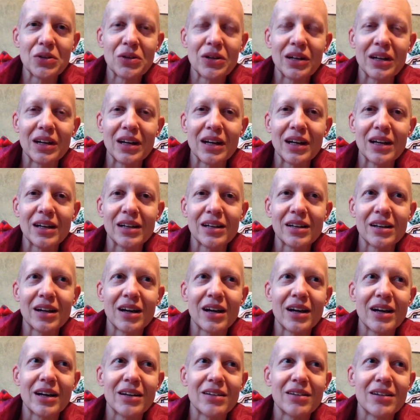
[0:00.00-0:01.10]
and
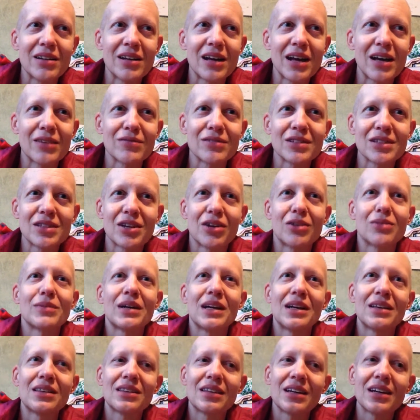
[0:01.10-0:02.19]
I have so
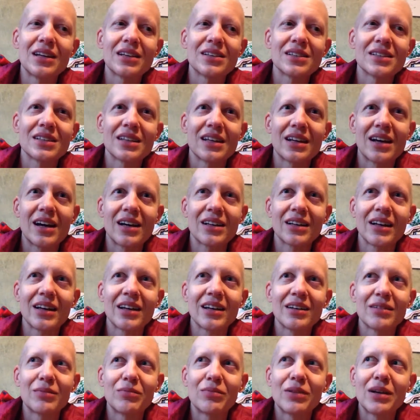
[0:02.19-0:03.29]
many things that I
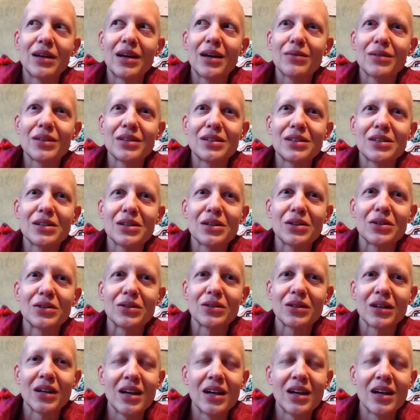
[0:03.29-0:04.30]
like being able to do,